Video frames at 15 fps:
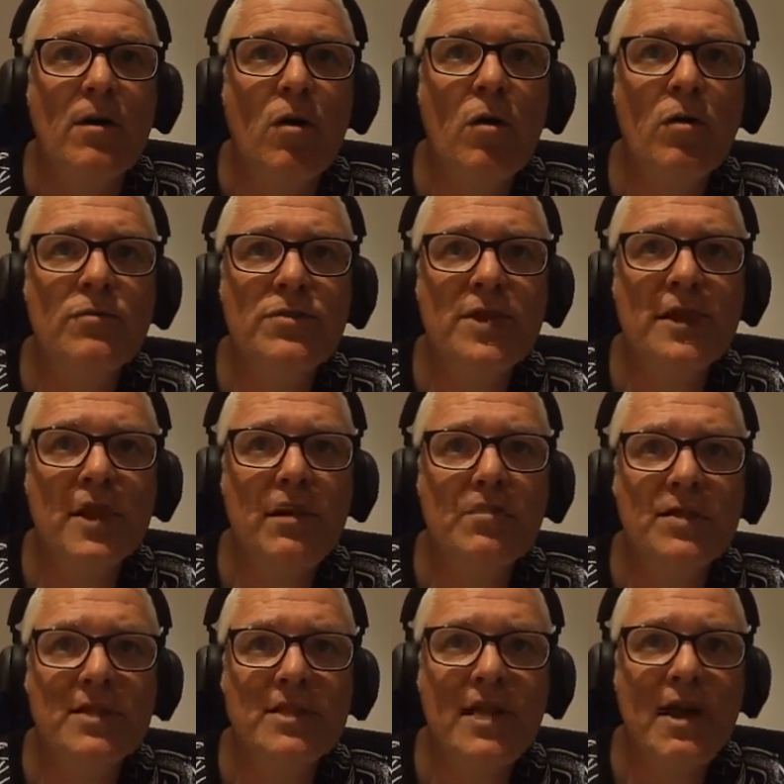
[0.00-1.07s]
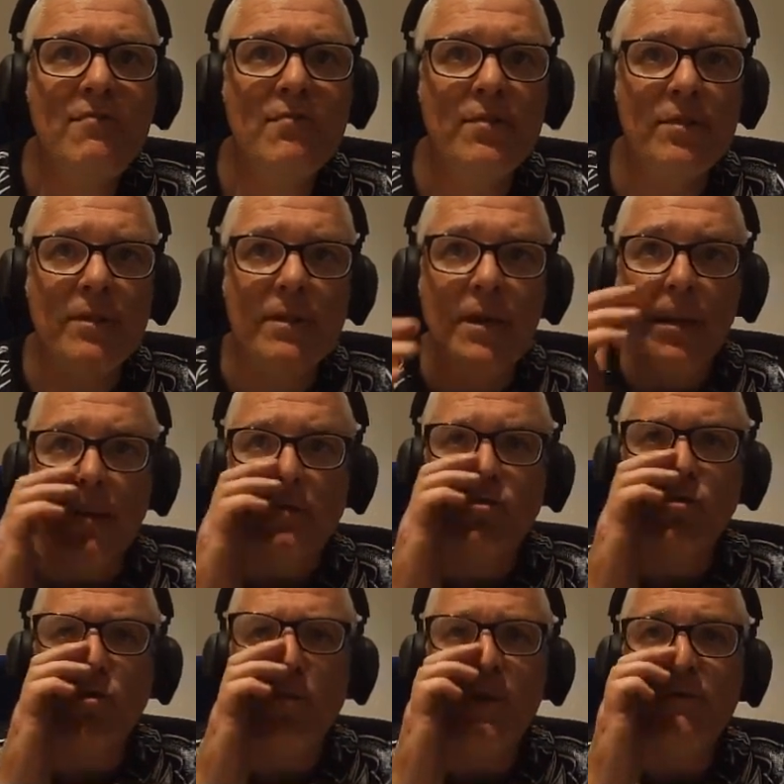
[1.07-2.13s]
On to number 7,
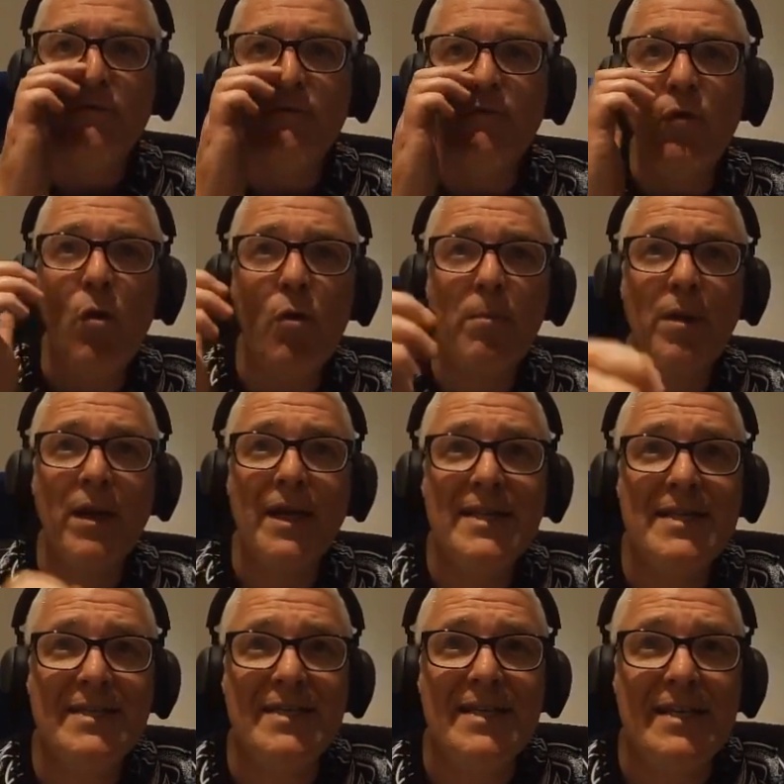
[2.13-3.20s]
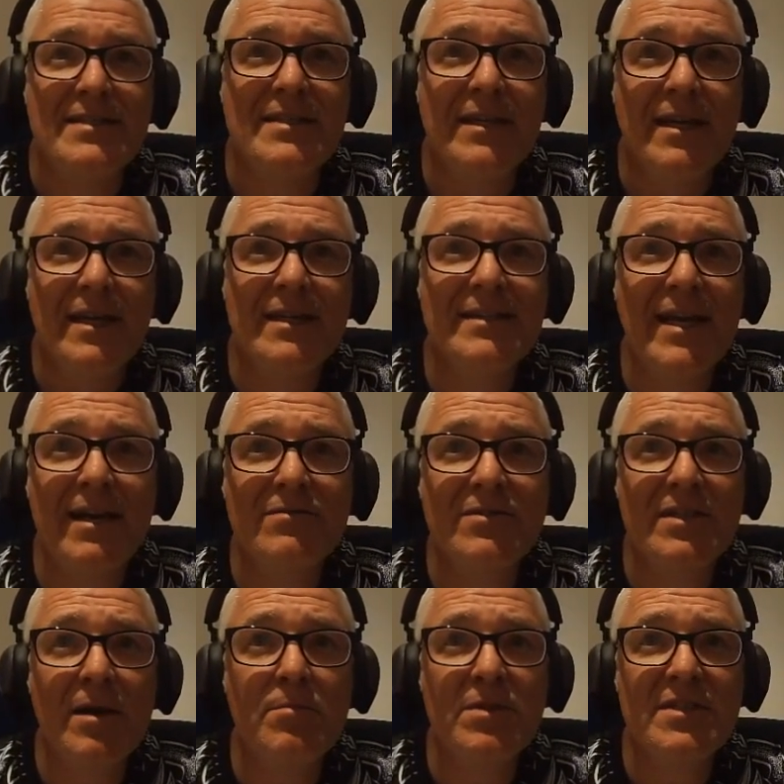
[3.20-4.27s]
dropping 4 places, and down to
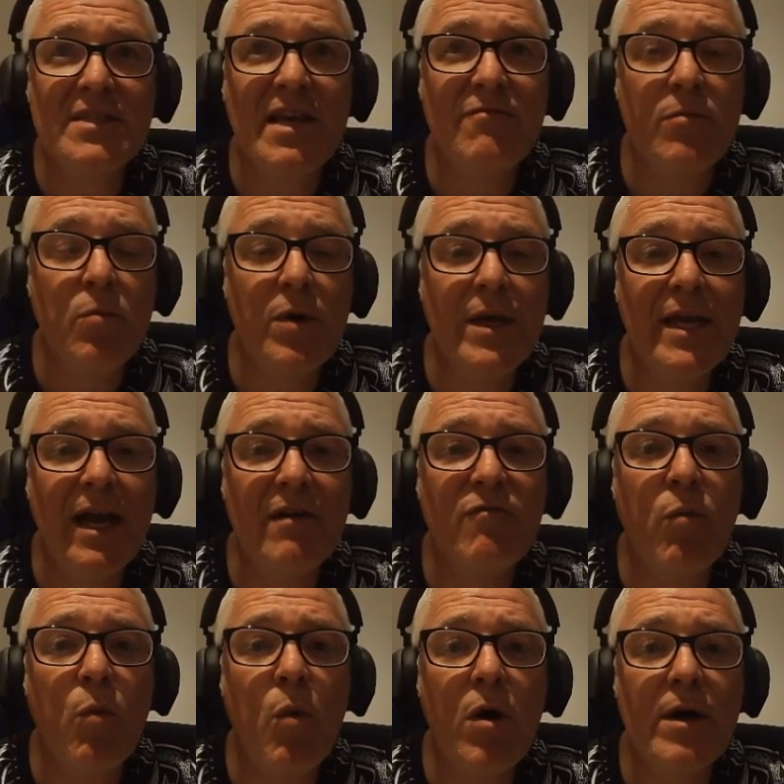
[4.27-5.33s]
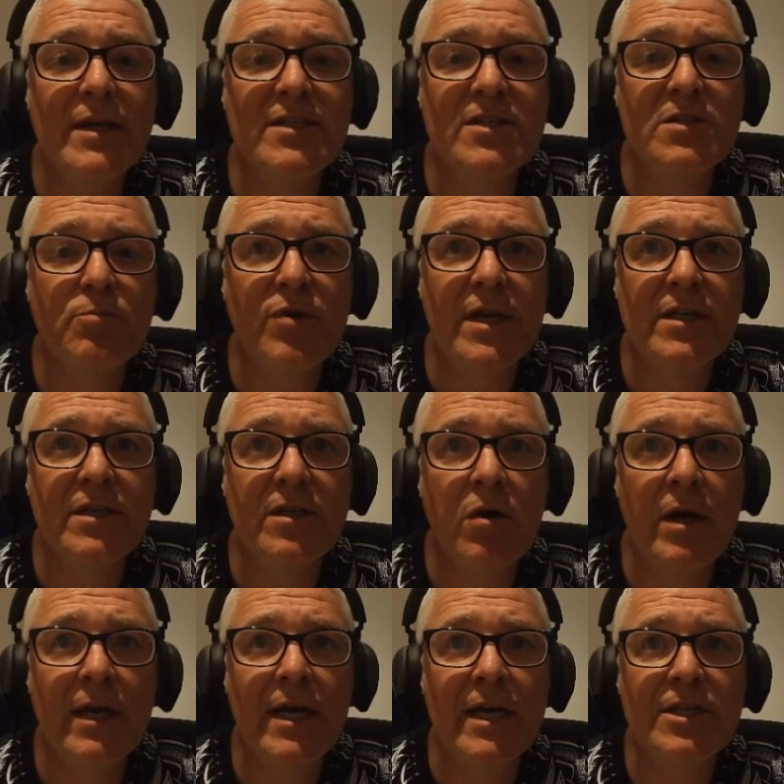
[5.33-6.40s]
number 7 we have Widespread
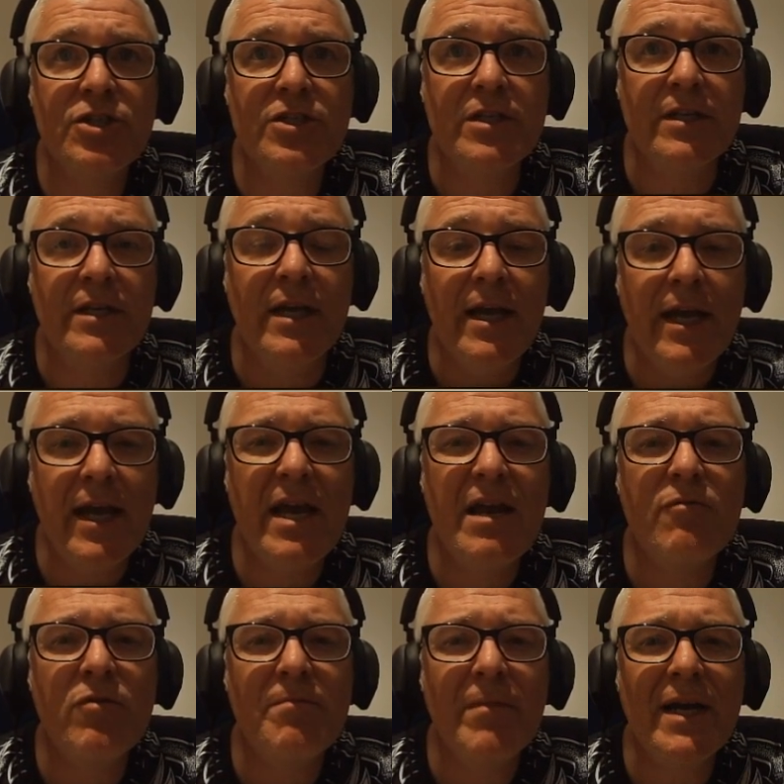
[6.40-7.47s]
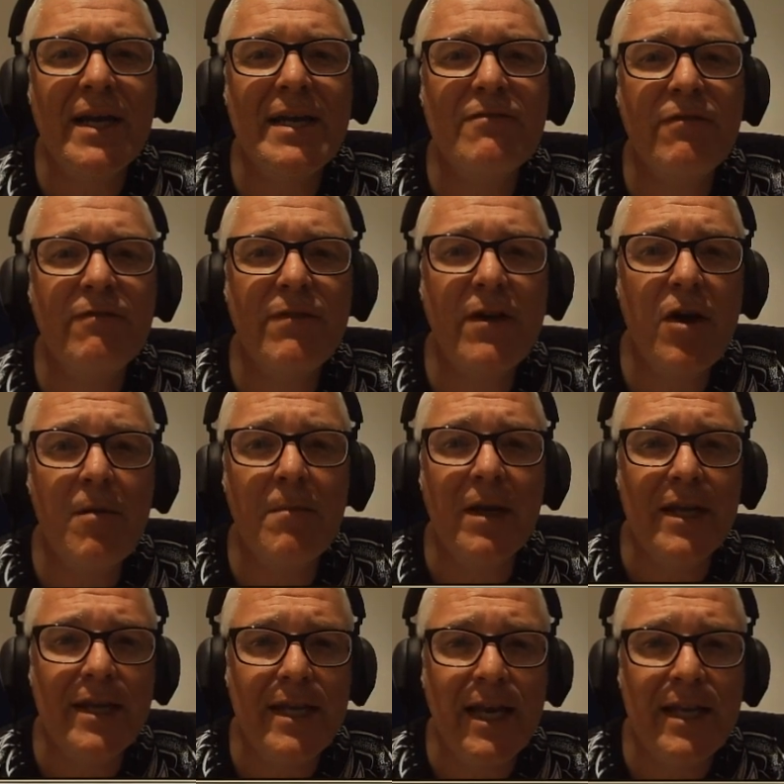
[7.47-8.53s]
Annihilation. It had remained
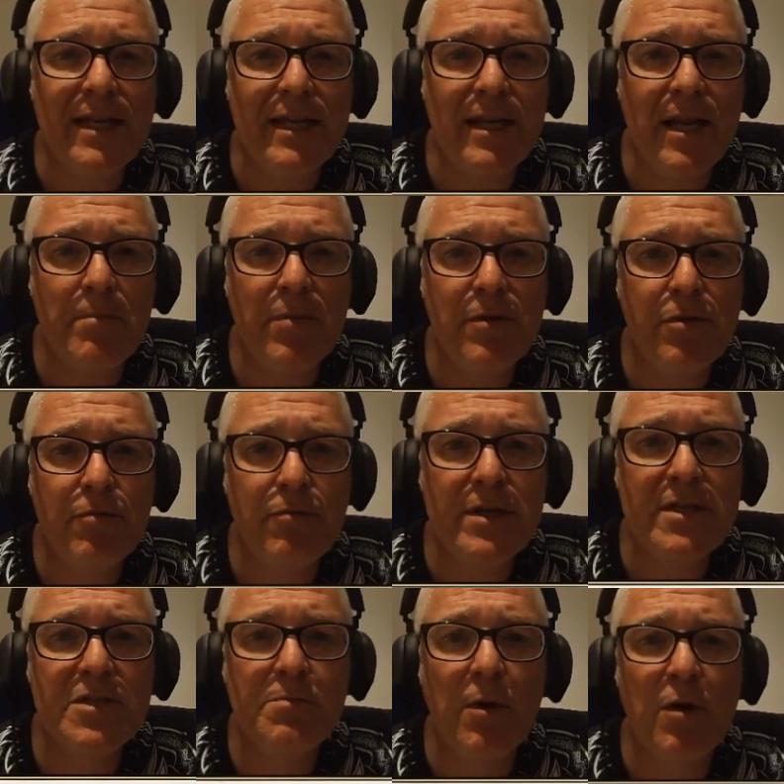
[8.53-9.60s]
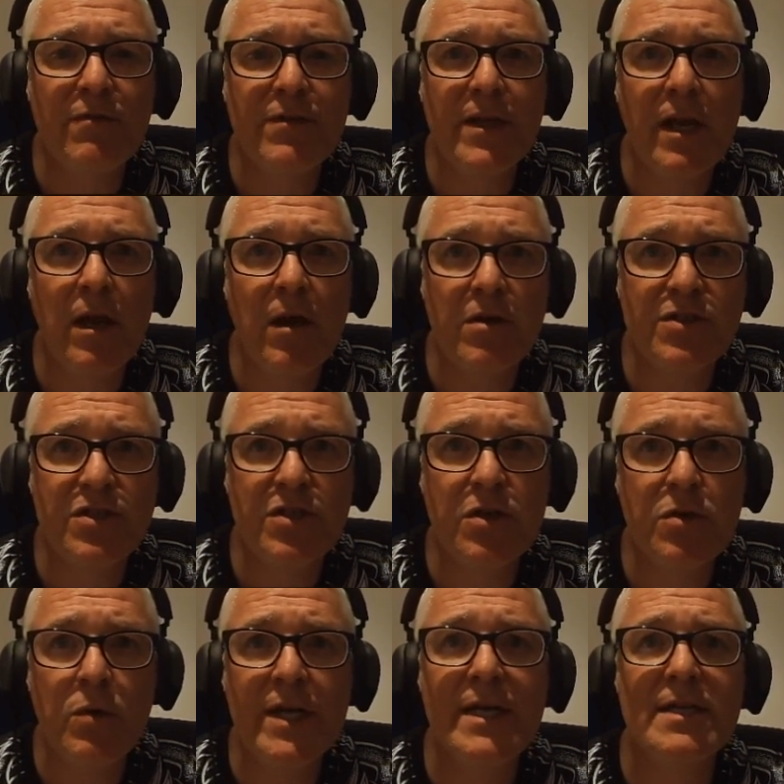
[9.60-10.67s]
firmly in the number 3 spot for the last
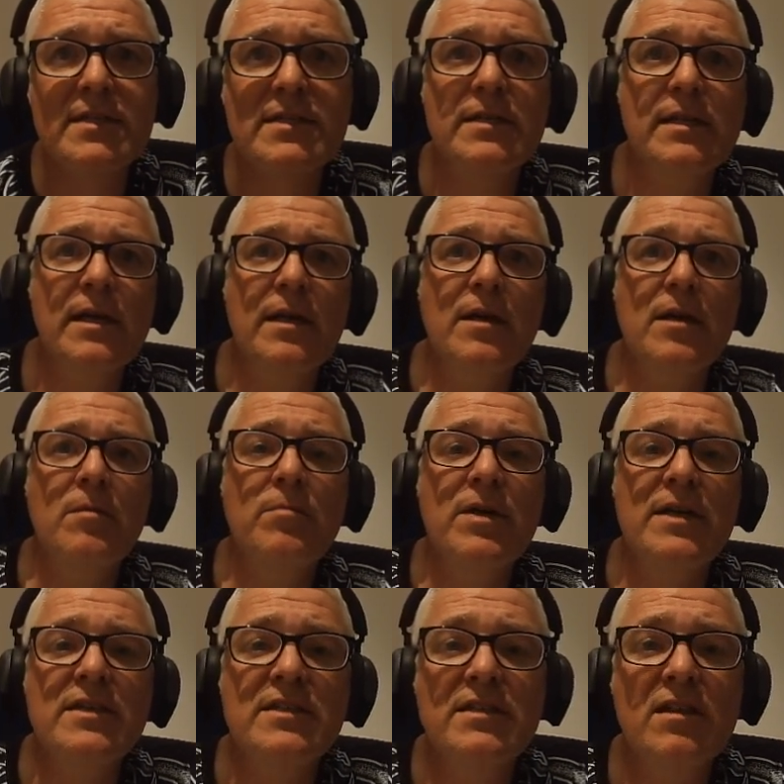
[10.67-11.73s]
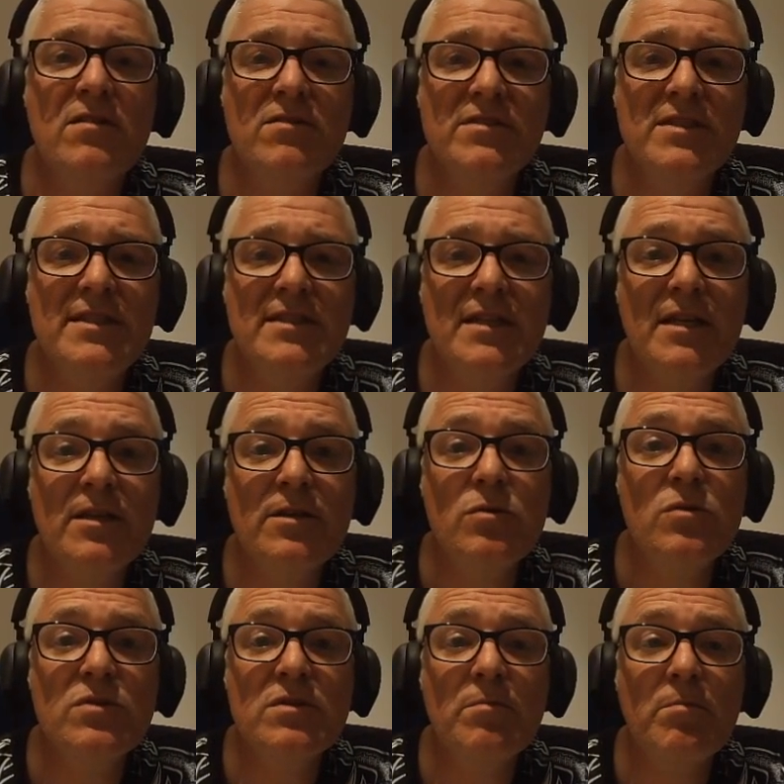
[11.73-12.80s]
2 weeks, but is starting to
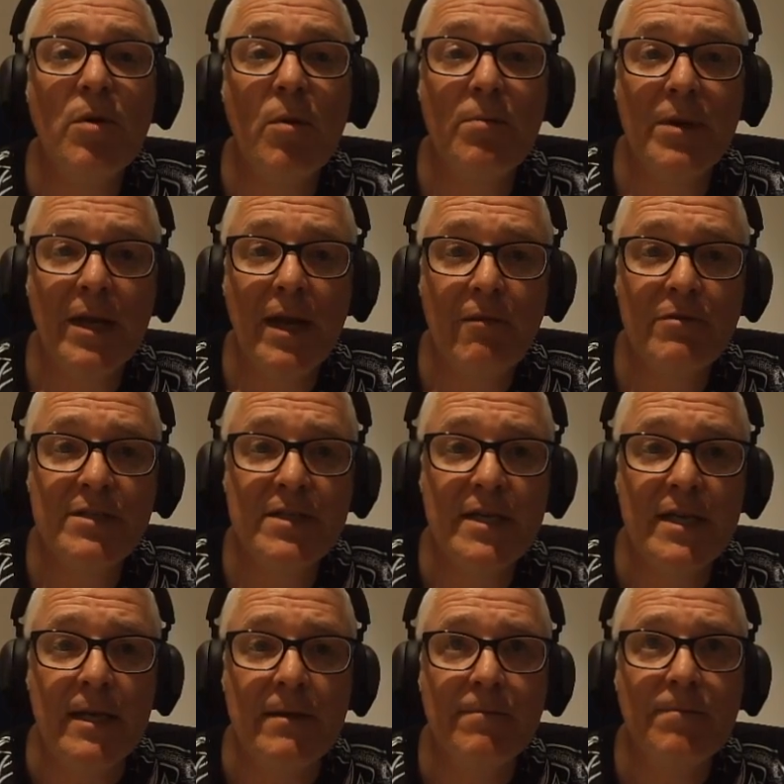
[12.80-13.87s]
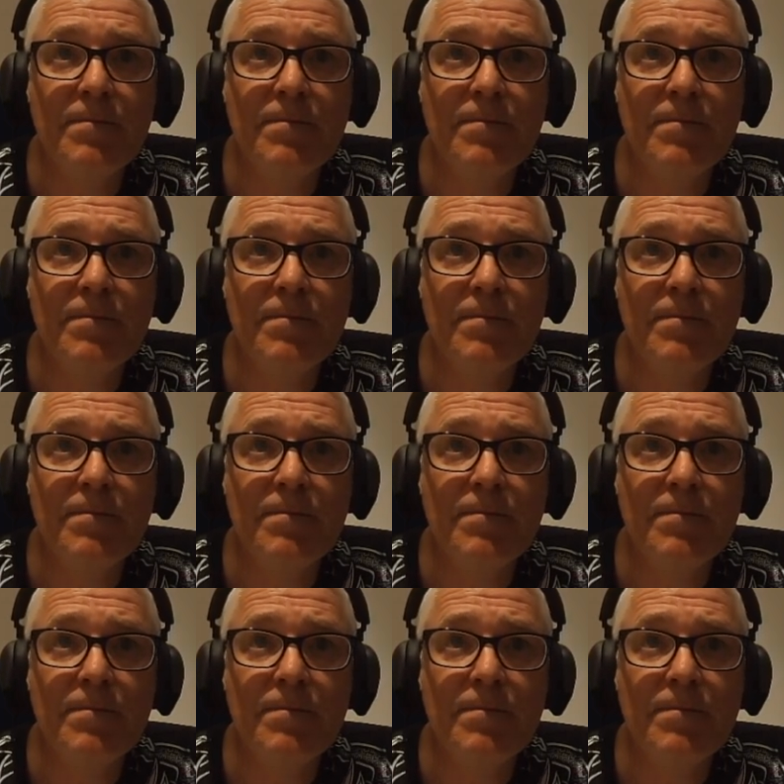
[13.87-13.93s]
lose some popularity.